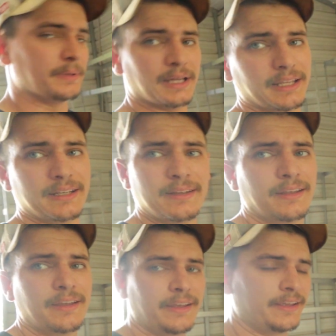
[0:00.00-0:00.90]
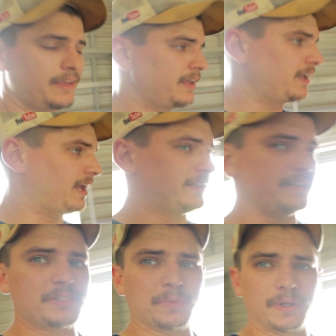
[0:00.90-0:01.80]
but at
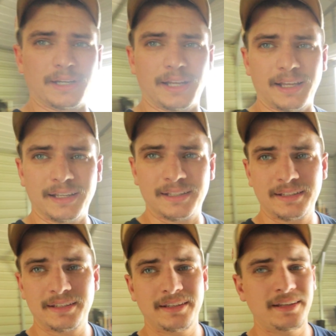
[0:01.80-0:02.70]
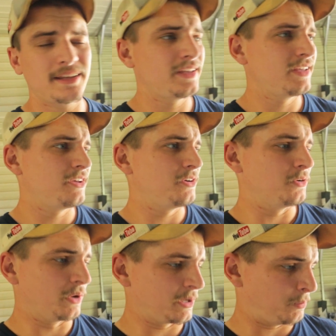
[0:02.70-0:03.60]
least we're at
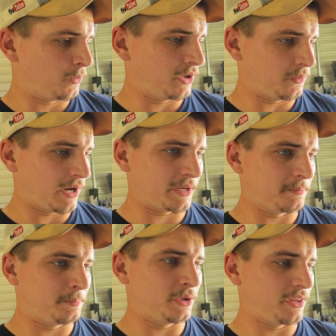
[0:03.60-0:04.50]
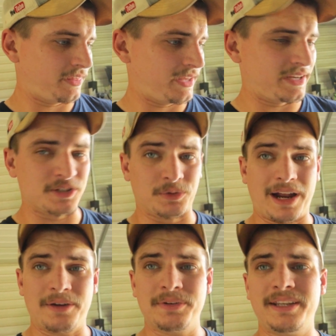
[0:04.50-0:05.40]
a point where I can put things
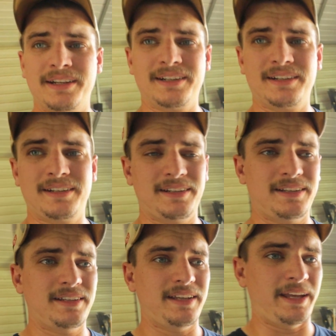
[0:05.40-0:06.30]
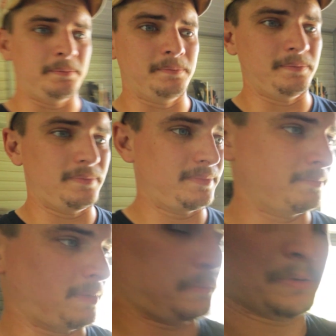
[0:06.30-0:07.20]
around here and
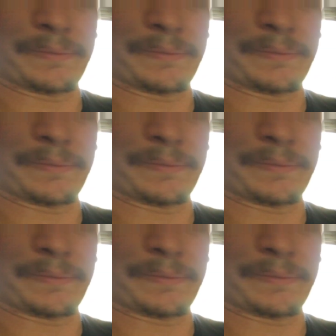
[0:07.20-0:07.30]
maybe